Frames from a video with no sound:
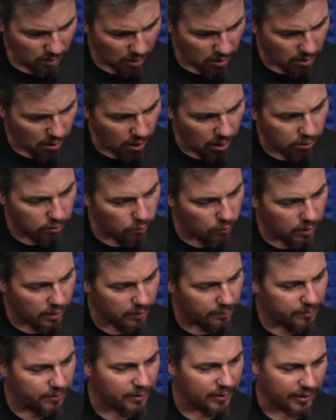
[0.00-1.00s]
all the way
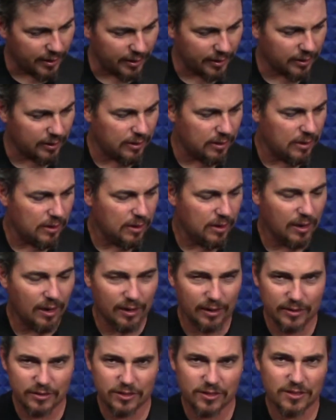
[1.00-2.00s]
up the neck, and
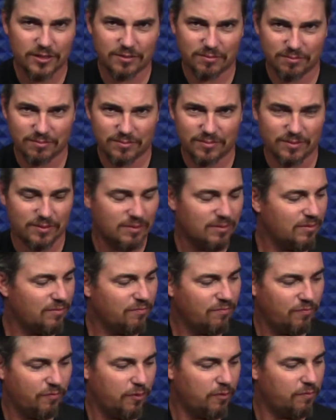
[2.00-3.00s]
let's just,
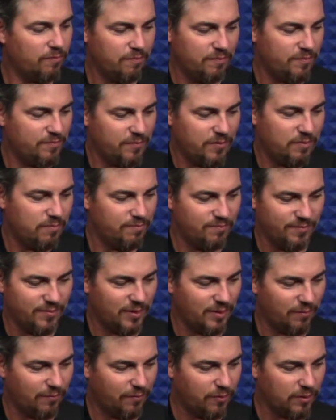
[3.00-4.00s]
for
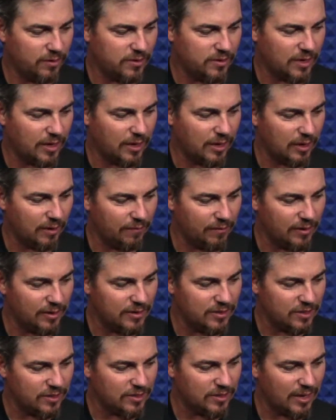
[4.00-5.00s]
the sake of it,
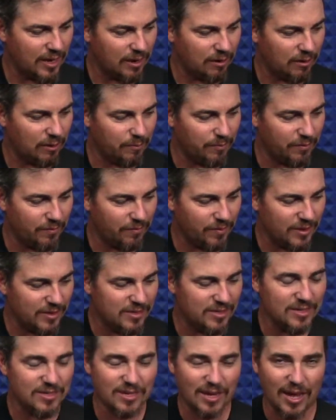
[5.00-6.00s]
let's just count up. If
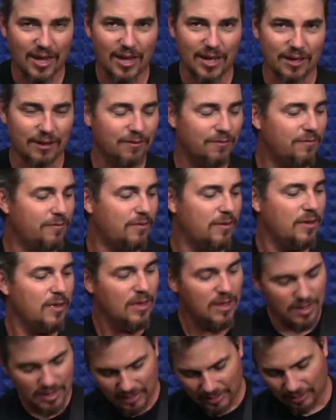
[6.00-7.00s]
this is F,
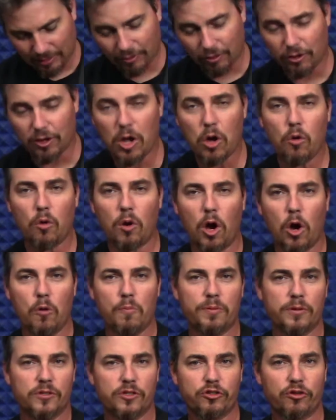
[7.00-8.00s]
now there are no
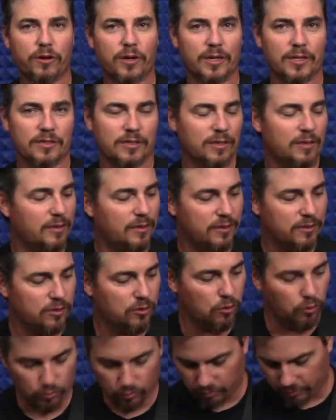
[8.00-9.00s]
open strings in this
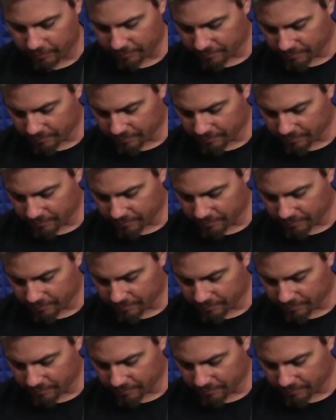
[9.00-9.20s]
chord.